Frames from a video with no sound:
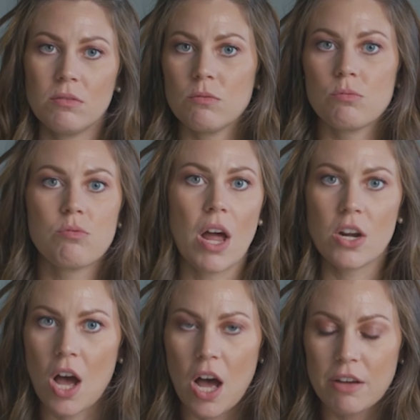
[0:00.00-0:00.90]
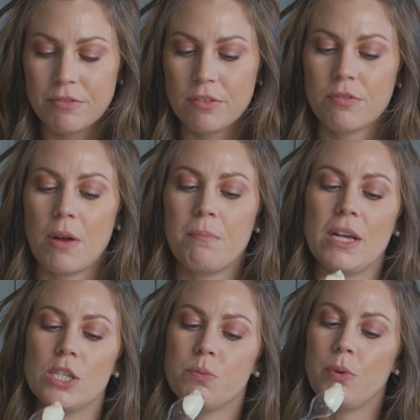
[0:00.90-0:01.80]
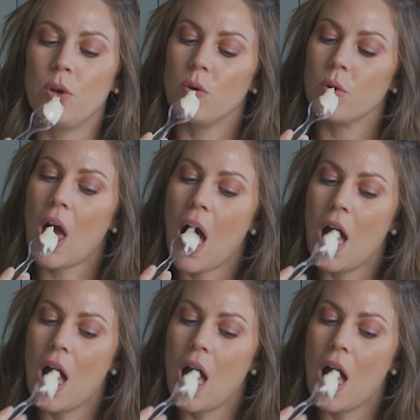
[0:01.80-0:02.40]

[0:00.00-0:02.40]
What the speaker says: runoff from my spoon.